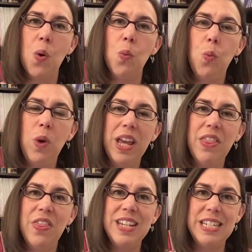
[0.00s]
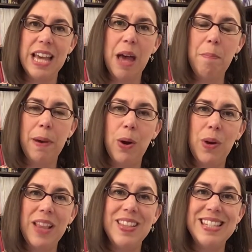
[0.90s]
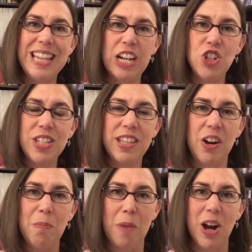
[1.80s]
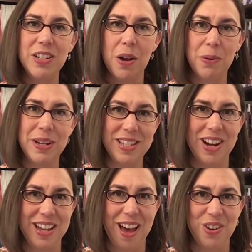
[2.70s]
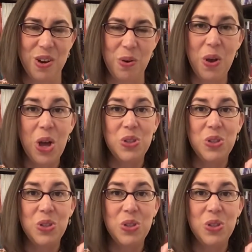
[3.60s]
with the tempo in the sections that are marked ritardando.